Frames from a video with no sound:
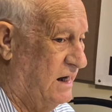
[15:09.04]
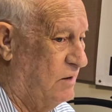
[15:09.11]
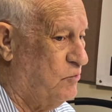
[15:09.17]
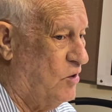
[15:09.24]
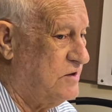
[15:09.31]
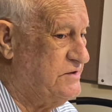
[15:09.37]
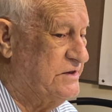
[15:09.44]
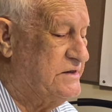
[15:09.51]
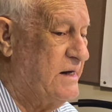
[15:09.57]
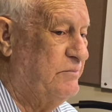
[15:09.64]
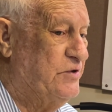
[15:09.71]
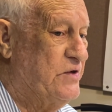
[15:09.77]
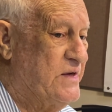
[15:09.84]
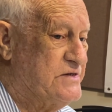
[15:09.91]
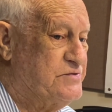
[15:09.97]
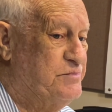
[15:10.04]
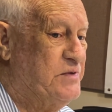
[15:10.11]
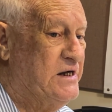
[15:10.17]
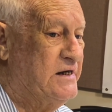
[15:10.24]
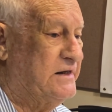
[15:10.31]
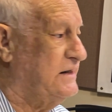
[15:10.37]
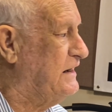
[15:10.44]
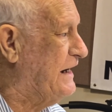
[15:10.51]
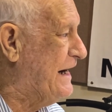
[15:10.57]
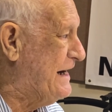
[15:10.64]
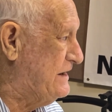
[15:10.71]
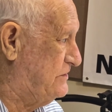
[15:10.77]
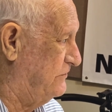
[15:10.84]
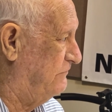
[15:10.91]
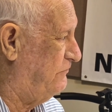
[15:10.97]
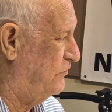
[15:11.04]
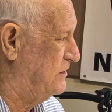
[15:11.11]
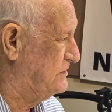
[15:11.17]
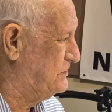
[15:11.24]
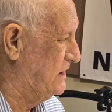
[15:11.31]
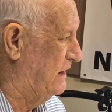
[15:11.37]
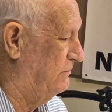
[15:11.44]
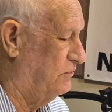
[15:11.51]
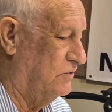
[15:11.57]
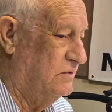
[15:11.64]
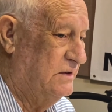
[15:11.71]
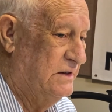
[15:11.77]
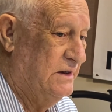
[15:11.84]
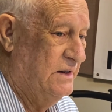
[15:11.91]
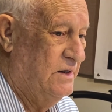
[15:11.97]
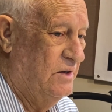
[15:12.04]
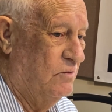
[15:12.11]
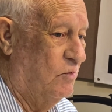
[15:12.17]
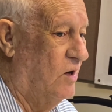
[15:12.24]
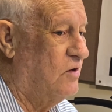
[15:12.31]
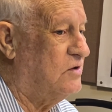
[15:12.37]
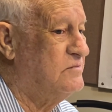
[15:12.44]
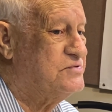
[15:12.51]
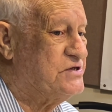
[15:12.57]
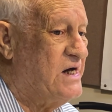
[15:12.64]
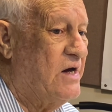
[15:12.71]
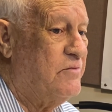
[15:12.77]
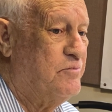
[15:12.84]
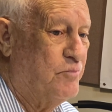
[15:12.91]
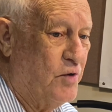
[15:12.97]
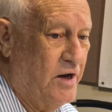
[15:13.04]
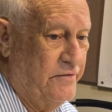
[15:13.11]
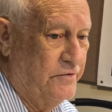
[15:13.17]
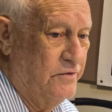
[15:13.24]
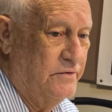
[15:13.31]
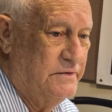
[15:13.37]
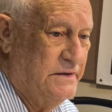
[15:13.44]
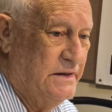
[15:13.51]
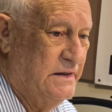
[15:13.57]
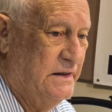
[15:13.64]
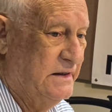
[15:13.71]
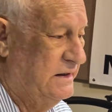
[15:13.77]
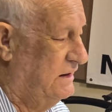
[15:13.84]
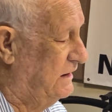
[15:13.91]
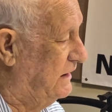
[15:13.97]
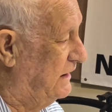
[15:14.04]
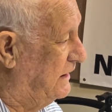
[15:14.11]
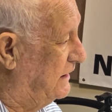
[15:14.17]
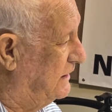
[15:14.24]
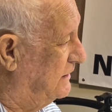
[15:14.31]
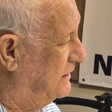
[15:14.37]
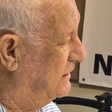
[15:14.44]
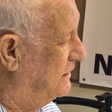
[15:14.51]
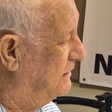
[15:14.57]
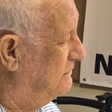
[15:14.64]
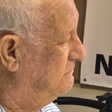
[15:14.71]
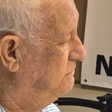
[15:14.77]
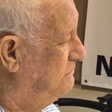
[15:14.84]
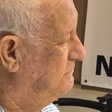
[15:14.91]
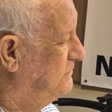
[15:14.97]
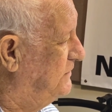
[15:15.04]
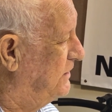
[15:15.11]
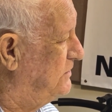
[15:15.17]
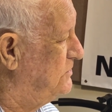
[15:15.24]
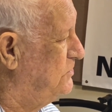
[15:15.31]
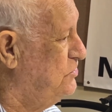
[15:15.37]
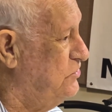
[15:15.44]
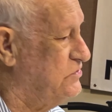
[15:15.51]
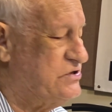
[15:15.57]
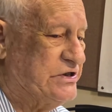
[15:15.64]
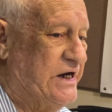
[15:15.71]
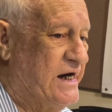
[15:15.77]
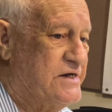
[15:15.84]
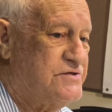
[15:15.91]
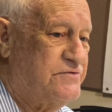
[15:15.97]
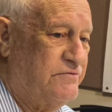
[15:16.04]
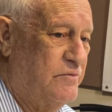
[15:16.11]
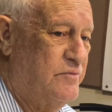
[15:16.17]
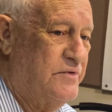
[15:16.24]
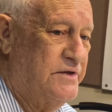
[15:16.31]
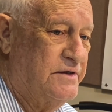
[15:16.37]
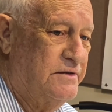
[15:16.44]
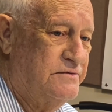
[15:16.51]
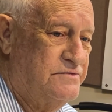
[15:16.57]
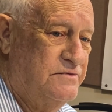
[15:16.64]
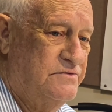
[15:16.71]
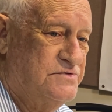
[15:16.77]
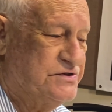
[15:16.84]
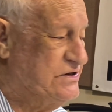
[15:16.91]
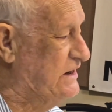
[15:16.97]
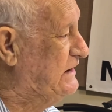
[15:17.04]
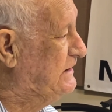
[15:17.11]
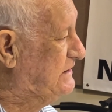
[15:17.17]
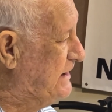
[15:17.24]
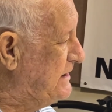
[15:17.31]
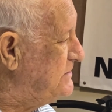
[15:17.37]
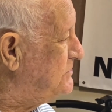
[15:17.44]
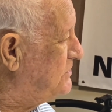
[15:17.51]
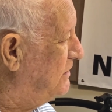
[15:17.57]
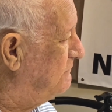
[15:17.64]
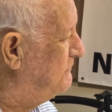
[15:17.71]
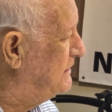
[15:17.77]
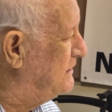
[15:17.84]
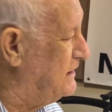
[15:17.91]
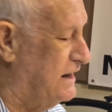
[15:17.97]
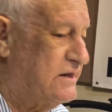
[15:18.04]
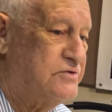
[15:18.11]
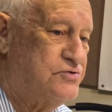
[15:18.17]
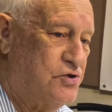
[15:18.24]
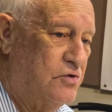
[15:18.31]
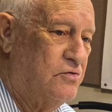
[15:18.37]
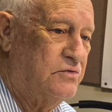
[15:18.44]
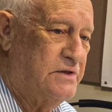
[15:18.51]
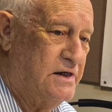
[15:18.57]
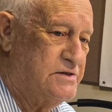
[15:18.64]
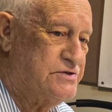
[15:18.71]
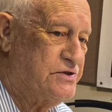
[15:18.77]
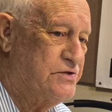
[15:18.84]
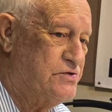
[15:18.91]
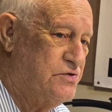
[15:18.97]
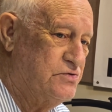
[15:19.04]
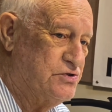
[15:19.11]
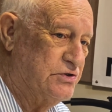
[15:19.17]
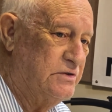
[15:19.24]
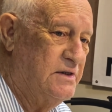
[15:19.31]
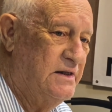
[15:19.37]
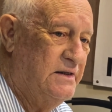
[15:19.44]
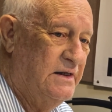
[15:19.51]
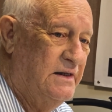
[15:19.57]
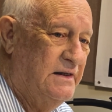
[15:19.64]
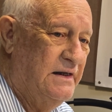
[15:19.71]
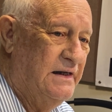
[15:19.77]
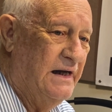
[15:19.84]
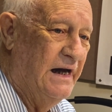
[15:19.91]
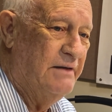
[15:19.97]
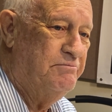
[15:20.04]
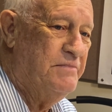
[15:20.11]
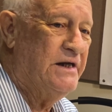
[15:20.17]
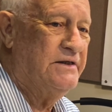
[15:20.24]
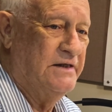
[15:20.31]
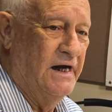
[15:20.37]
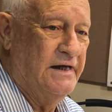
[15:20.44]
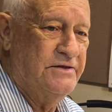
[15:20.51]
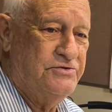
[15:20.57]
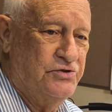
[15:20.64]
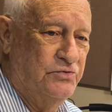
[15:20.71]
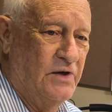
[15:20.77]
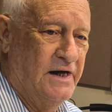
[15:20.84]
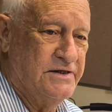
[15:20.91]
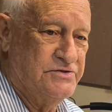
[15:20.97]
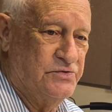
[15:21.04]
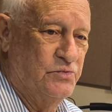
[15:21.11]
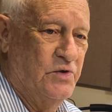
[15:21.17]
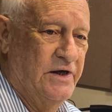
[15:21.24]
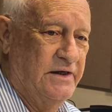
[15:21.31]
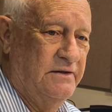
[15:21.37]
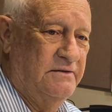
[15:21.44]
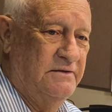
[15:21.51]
I worked at WSB in Atlanta, for example. Welcome South Brother. And did a newscast from the city desk of the Atlanta Journal-Constitution at midnight 2 nights a week.